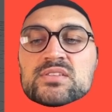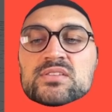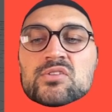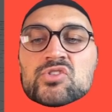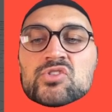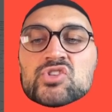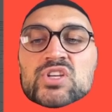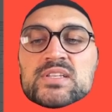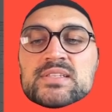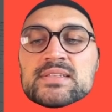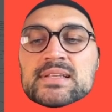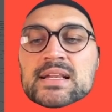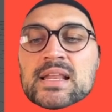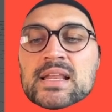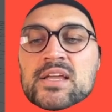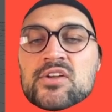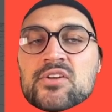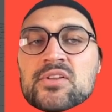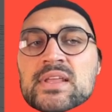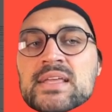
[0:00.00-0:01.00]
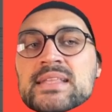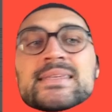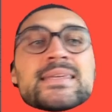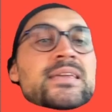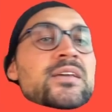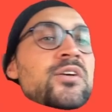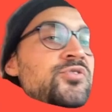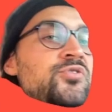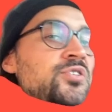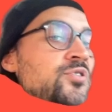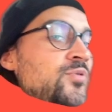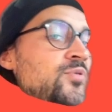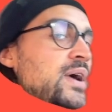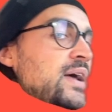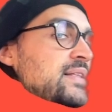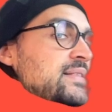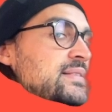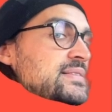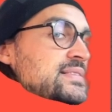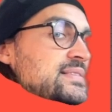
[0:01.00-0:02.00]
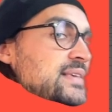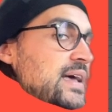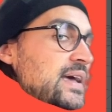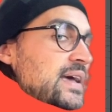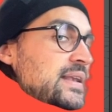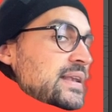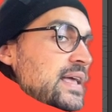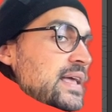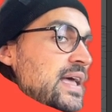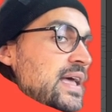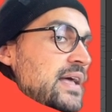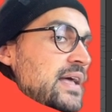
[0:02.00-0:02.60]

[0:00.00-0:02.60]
So just click on it, go to the right side,